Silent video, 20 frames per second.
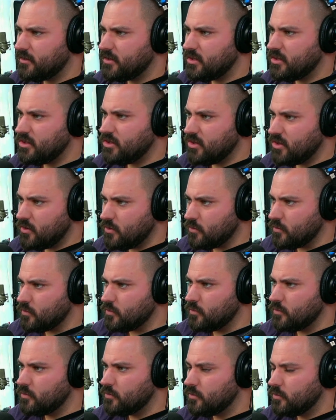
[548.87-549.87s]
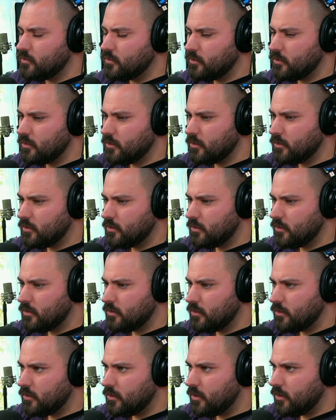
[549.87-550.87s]
you
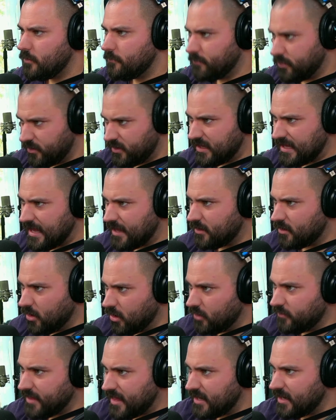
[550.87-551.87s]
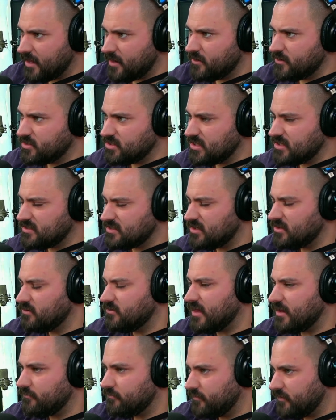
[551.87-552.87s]
putting out all that energy to do
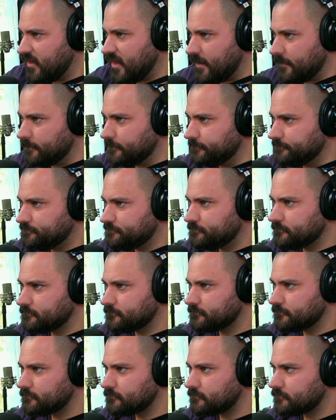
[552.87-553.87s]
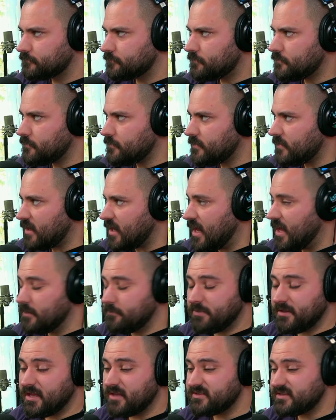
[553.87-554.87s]
that for them?
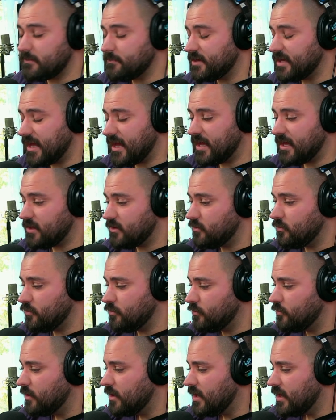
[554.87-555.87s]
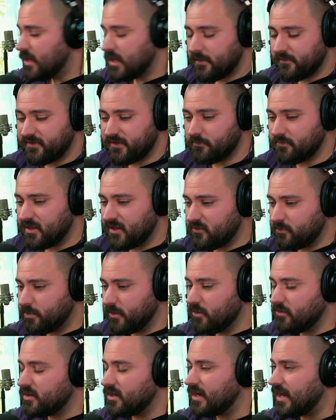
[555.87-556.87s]
And because I'm a guy who, if something's
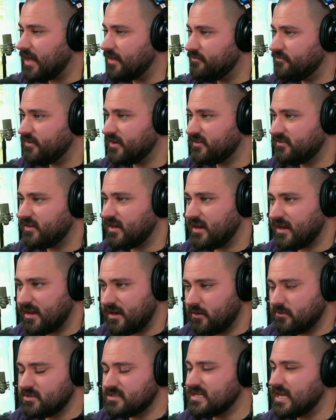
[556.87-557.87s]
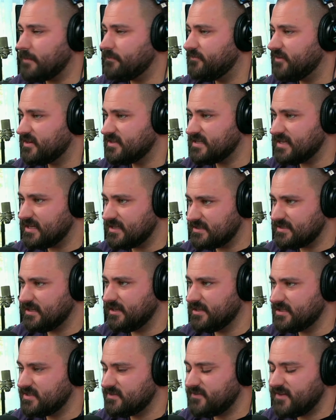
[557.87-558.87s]
broken, I fix it and I don't stop fixing it
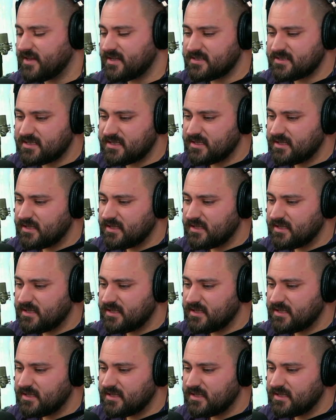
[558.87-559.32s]
until it's fixed,